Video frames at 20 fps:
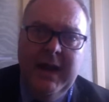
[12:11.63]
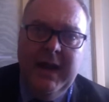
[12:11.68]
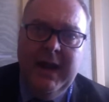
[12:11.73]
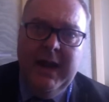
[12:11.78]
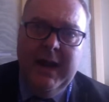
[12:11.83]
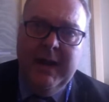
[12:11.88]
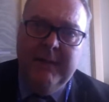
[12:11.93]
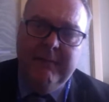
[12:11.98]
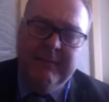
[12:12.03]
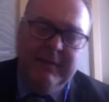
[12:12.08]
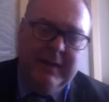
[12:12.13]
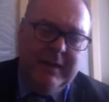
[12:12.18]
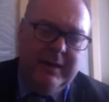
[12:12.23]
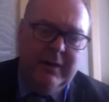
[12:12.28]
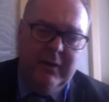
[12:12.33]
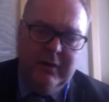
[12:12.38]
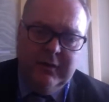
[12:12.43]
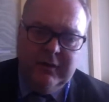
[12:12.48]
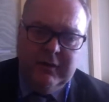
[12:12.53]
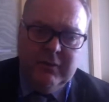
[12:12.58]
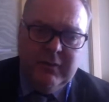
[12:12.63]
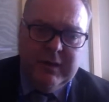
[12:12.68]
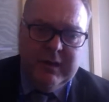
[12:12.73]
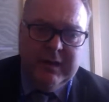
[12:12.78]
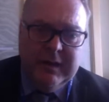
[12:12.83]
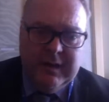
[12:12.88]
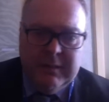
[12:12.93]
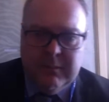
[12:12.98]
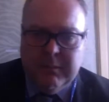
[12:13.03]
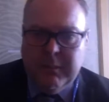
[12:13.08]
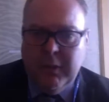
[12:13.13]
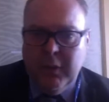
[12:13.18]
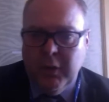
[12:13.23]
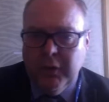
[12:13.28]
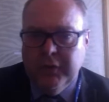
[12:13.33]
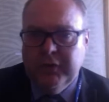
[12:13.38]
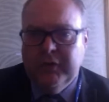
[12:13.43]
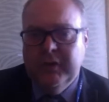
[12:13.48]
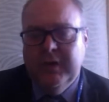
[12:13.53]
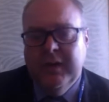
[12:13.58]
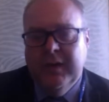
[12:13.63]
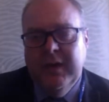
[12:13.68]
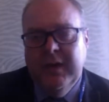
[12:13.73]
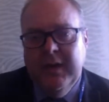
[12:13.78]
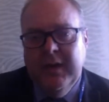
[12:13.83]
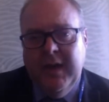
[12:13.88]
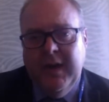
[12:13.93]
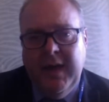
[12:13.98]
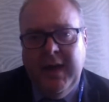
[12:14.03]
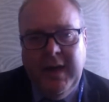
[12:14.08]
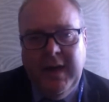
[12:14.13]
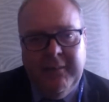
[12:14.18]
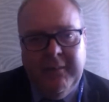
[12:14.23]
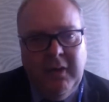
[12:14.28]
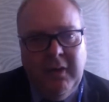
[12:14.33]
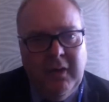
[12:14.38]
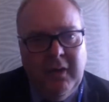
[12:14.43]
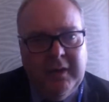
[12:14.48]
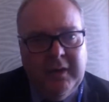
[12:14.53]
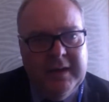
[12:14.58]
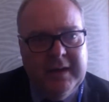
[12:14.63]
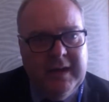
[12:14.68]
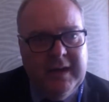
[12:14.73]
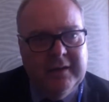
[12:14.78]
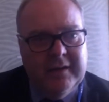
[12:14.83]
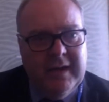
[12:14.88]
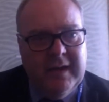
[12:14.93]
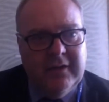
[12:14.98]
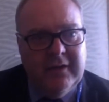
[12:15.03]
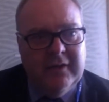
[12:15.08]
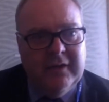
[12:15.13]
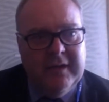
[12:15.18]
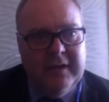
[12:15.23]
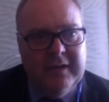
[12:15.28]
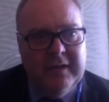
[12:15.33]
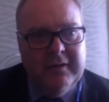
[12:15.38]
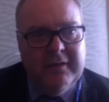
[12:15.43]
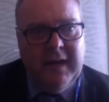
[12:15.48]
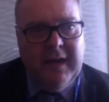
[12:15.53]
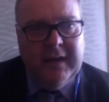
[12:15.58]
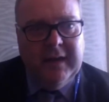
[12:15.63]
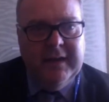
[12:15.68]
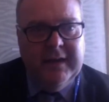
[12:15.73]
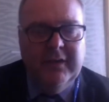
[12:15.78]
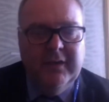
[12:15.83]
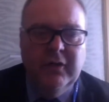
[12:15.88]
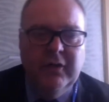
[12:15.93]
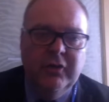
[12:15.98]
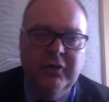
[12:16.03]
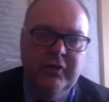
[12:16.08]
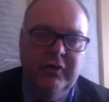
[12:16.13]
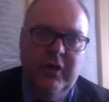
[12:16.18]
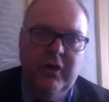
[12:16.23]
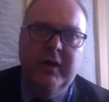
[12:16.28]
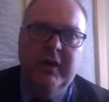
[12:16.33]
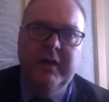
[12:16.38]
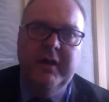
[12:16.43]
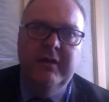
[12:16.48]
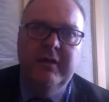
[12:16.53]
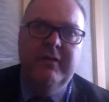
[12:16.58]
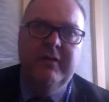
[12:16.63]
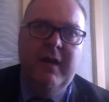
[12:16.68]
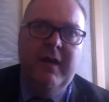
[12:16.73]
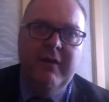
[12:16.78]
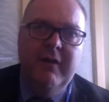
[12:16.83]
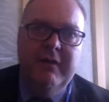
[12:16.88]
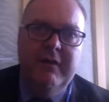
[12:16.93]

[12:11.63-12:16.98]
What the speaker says: It's a really important organisation in the Valley, and you're joining a very,